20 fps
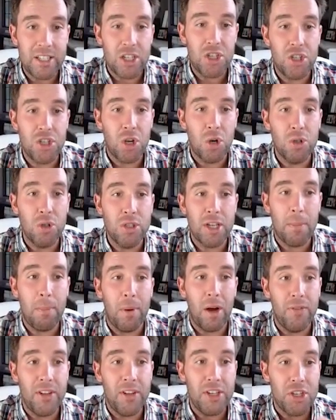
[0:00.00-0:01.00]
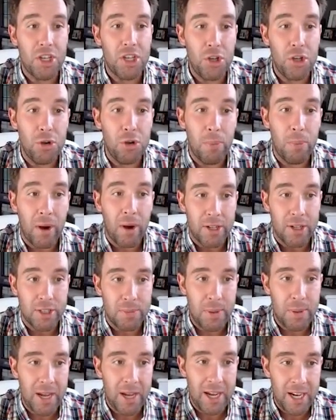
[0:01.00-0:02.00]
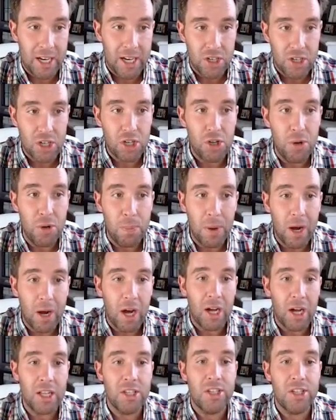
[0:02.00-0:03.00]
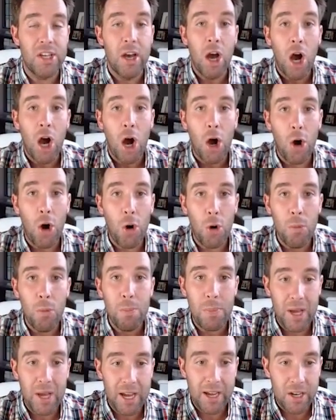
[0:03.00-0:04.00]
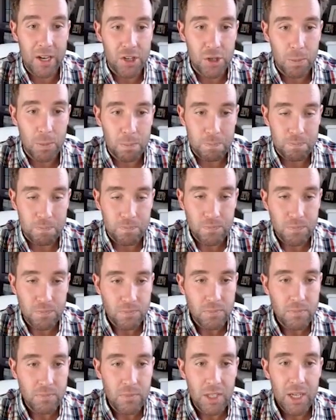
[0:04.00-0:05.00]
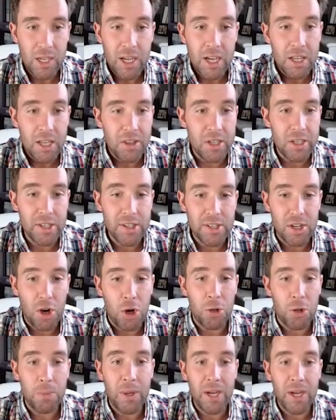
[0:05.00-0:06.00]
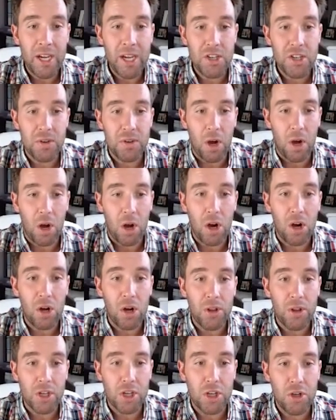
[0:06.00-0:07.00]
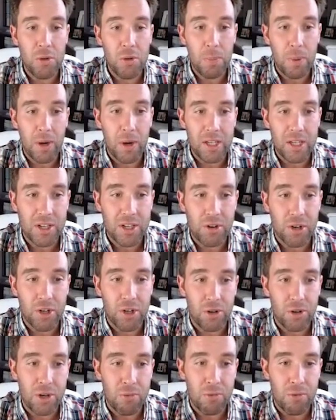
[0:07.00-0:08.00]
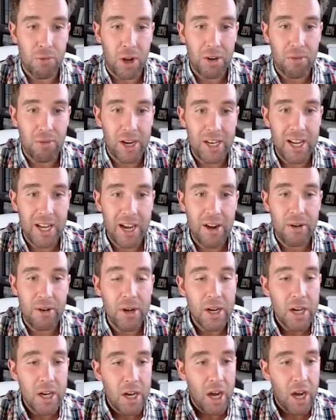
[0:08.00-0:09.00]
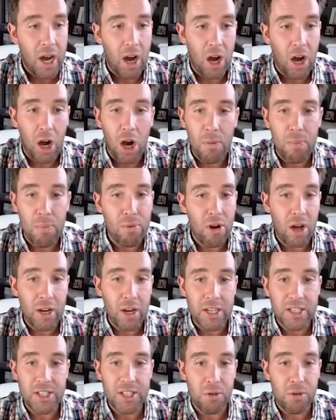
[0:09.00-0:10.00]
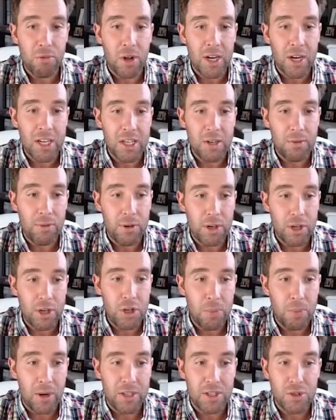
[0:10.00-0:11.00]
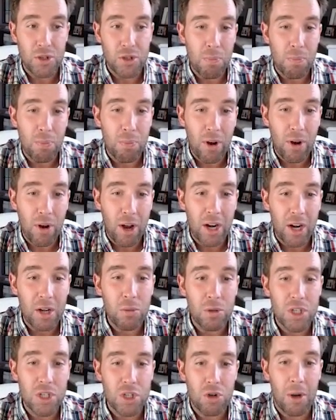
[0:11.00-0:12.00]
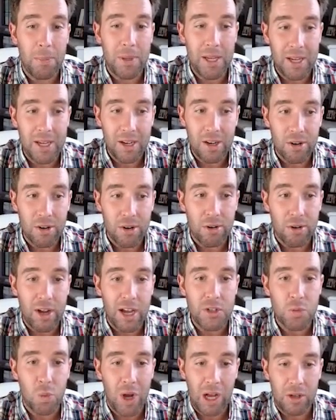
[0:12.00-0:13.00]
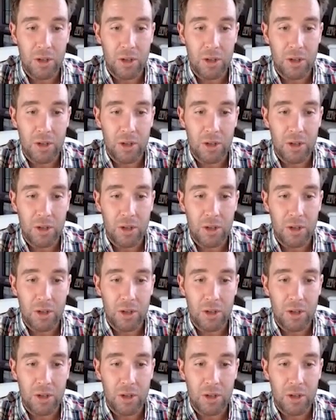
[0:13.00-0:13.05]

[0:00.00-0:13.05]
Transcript: it shows up on this coupons page, coupons homepage. This is the homepage of all the coupons currently running right now. All products that are running different coupons. So your product will show up here as well.